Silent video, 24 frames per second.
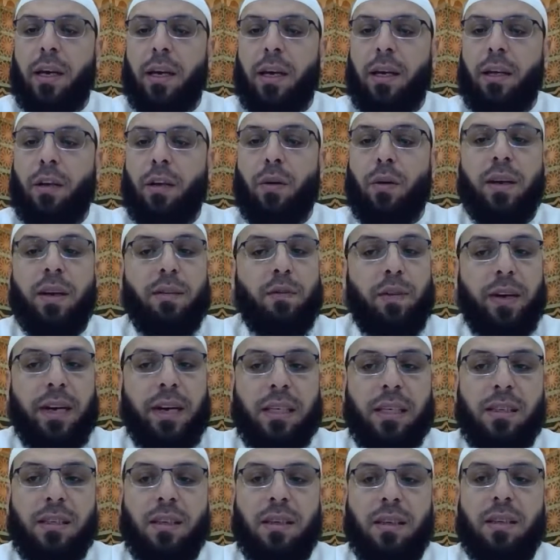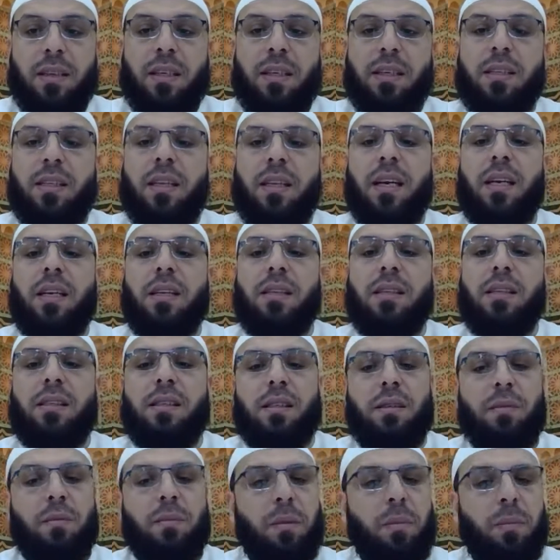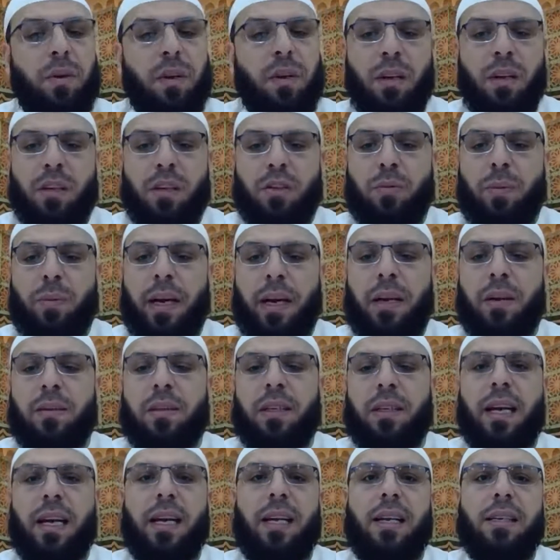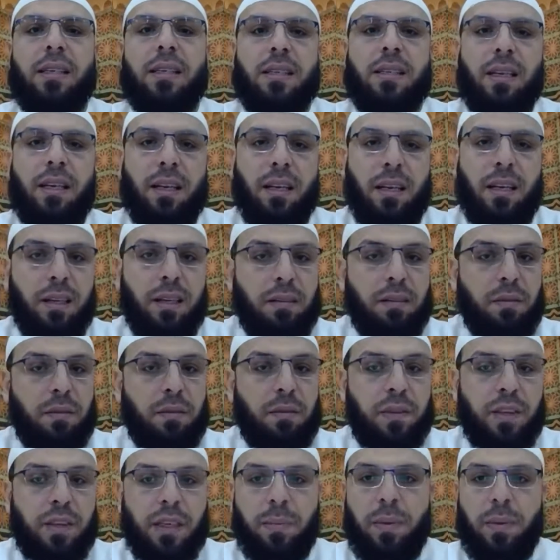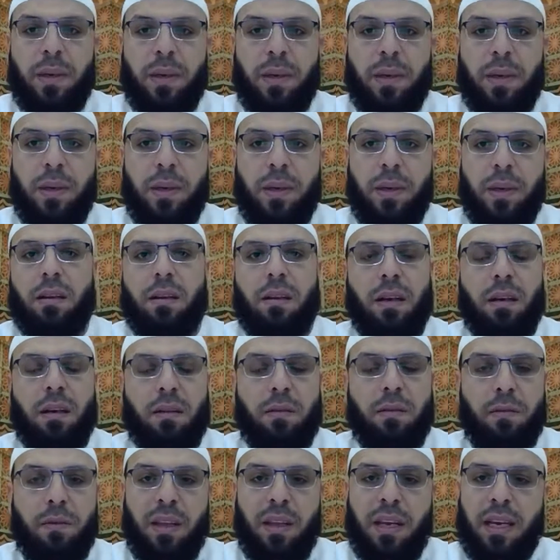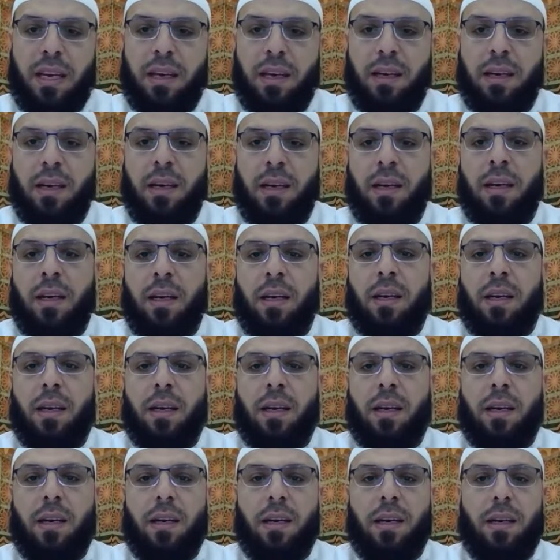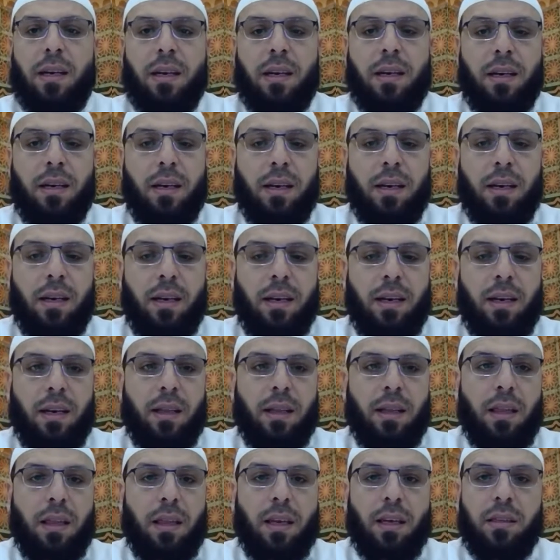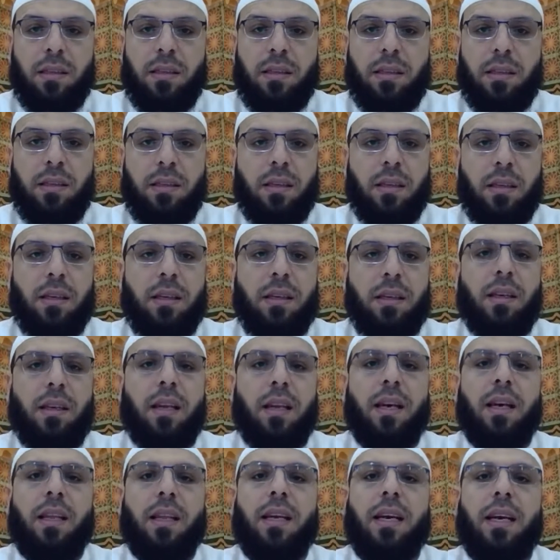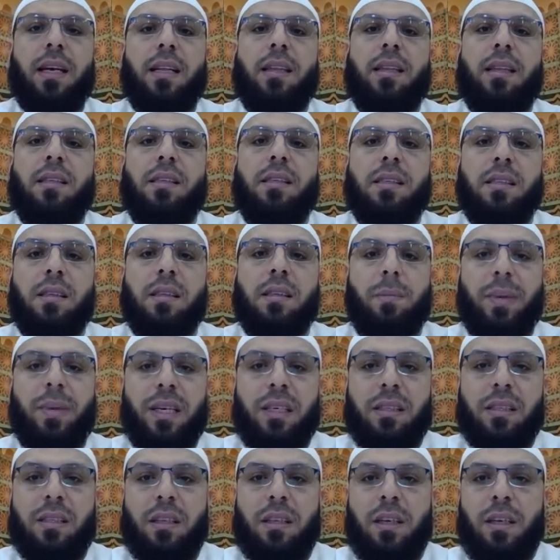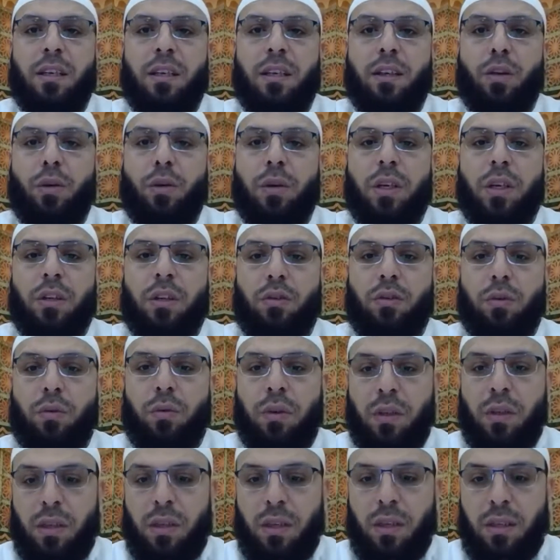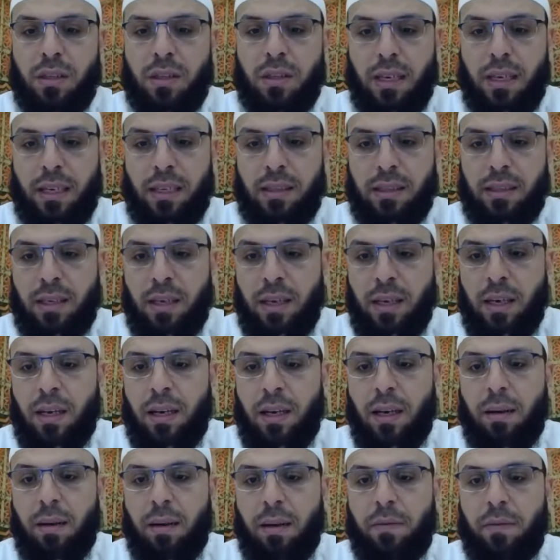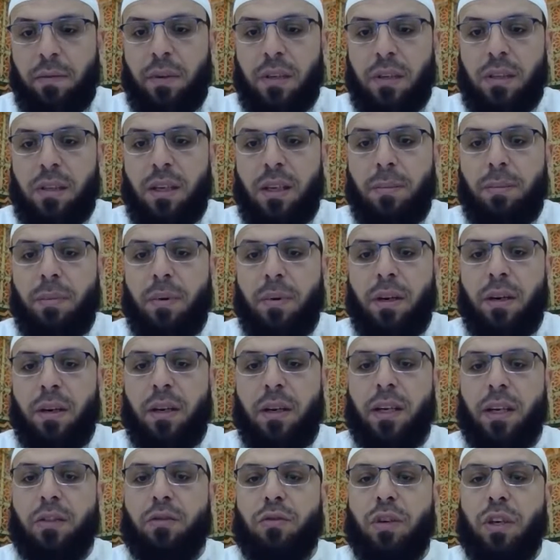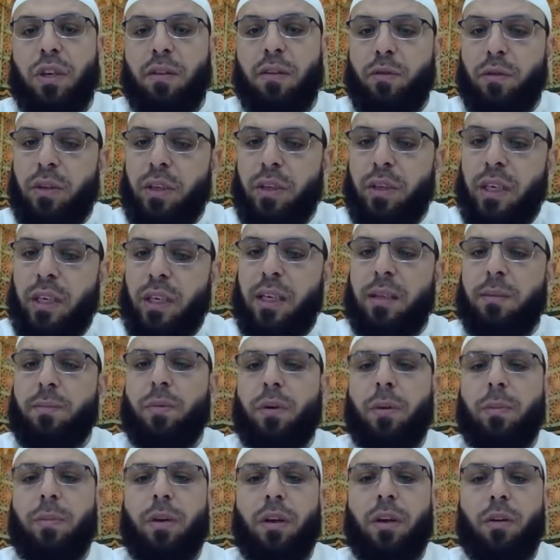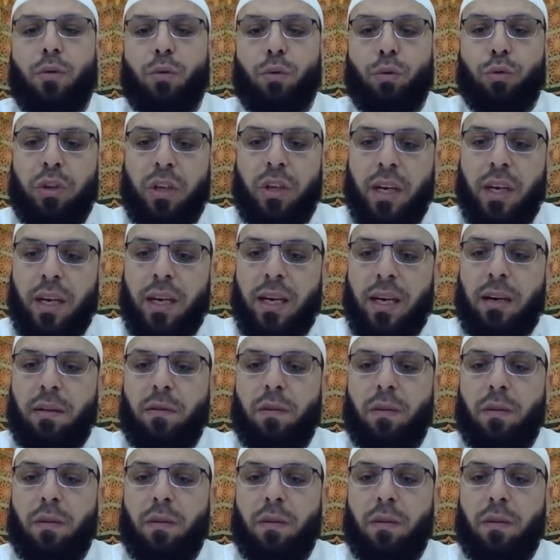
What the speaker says: You can fast on these days. Remember Allah subhanahu wa ta'ala say a lot of takbir, a lot of dhikr, and things like that. This is the best you can do in these days. Obviously, get ready for Eid, prepare your udhiyah